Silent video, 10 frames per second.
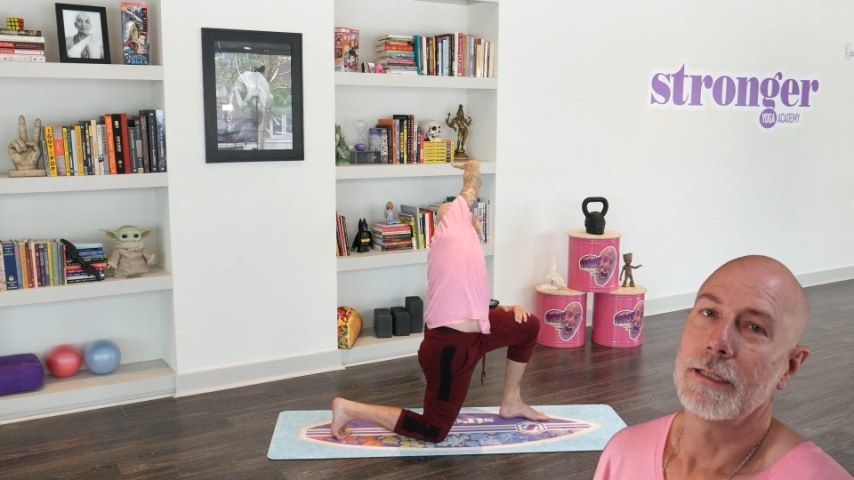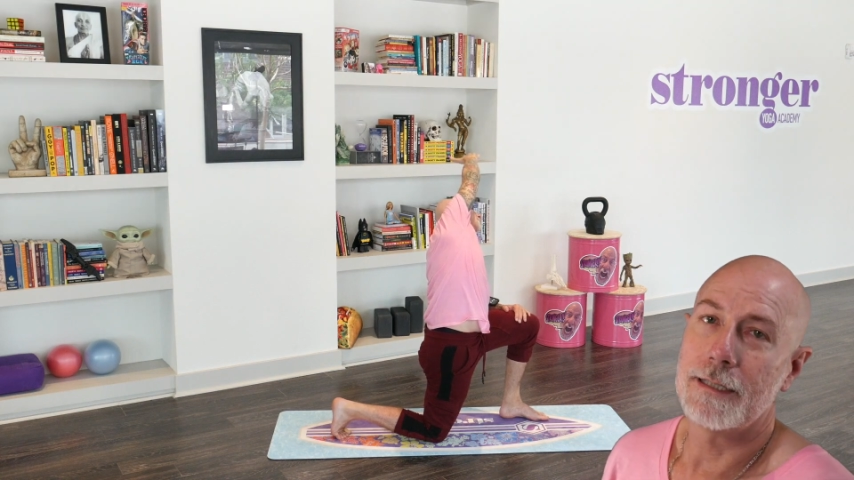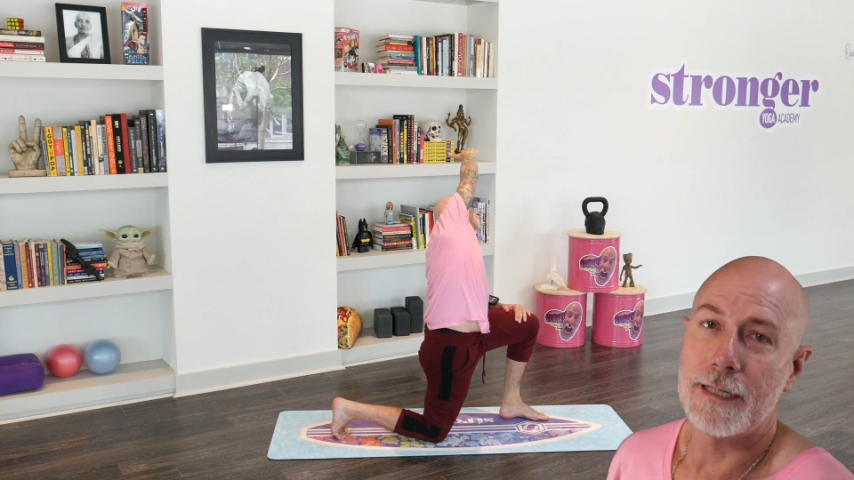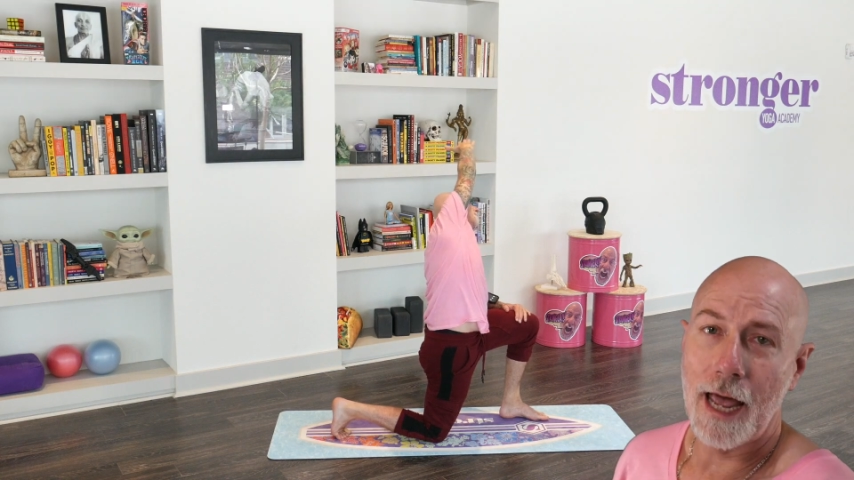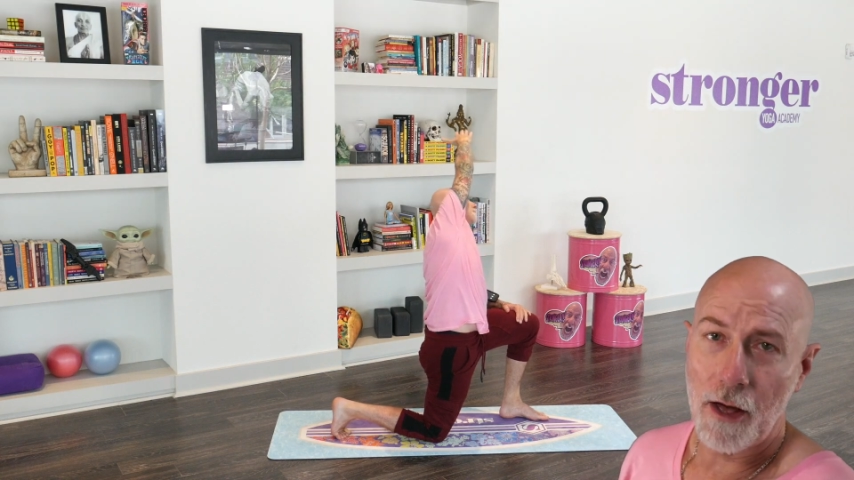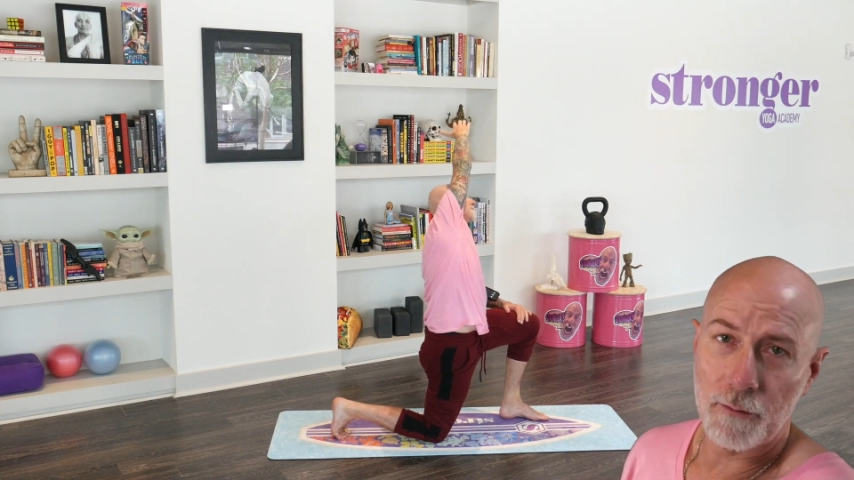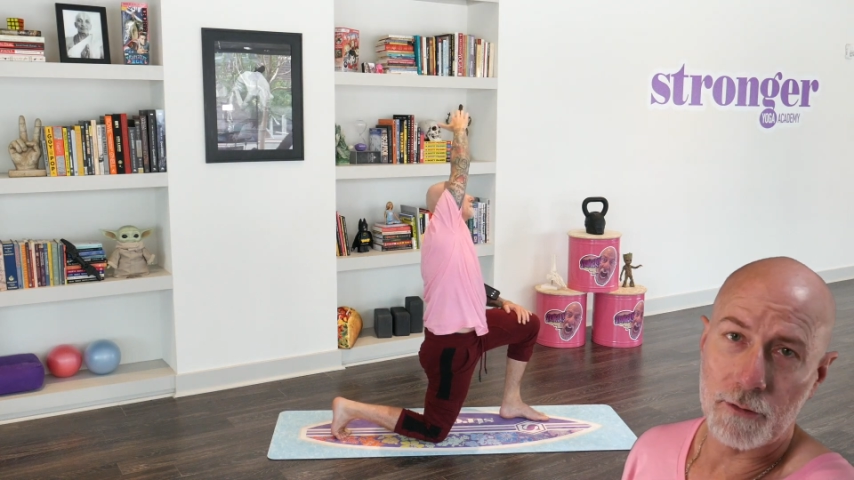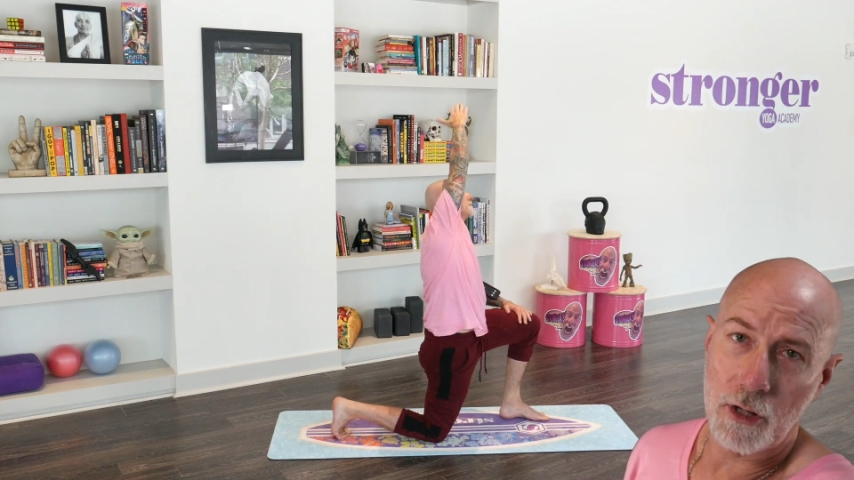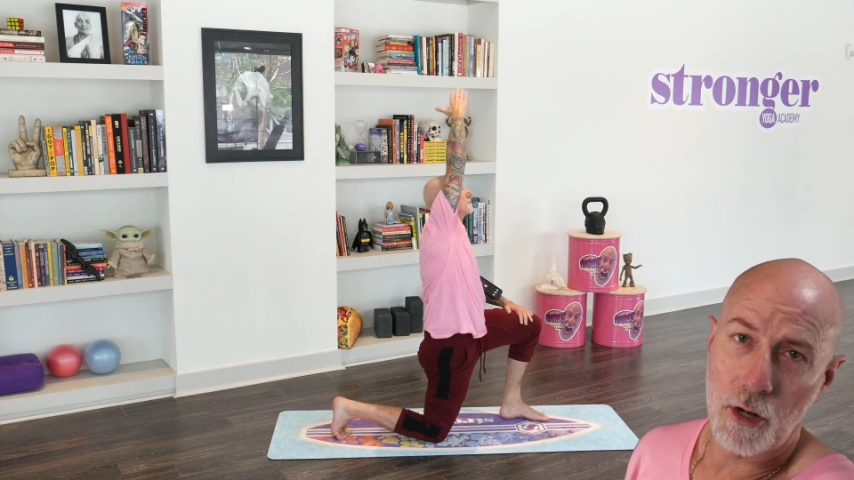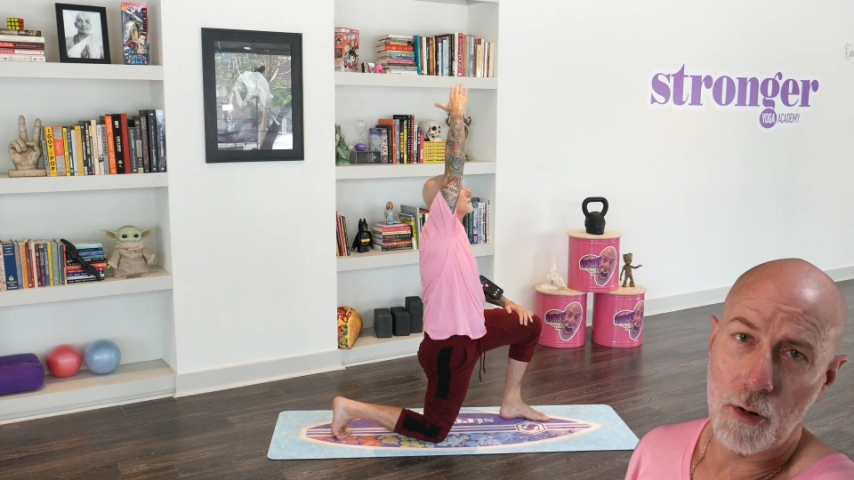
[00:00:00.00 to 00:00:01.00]
down
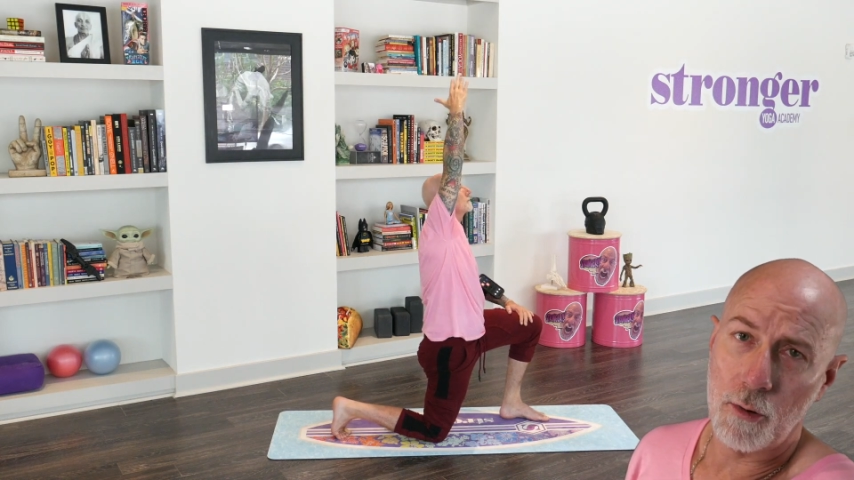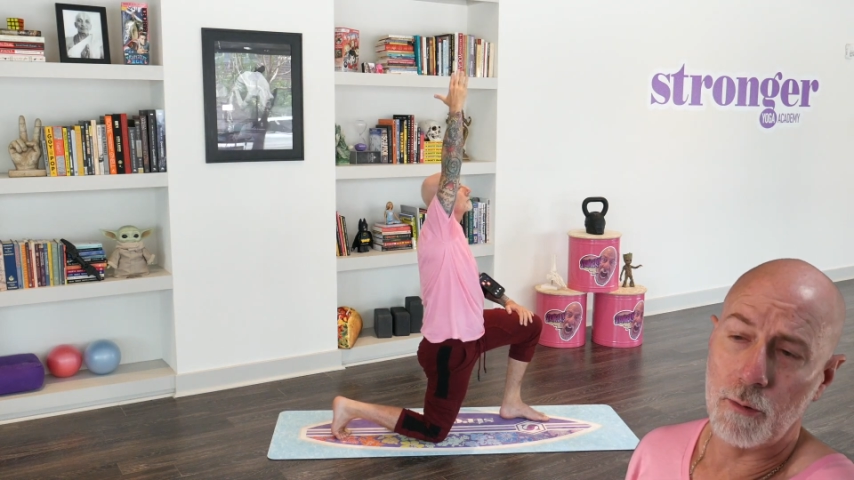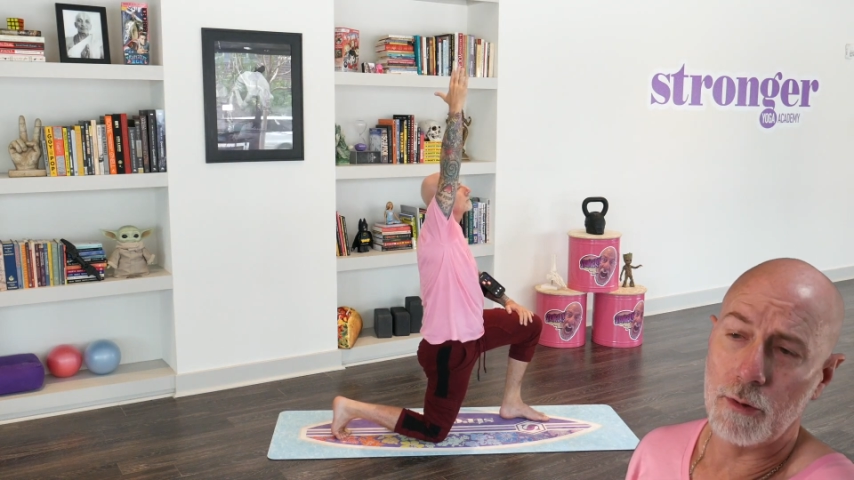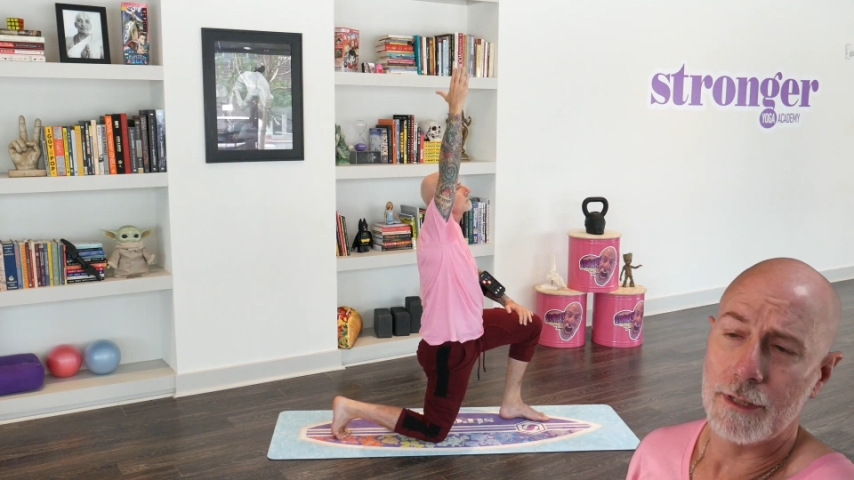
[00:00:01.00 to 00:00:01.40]
low,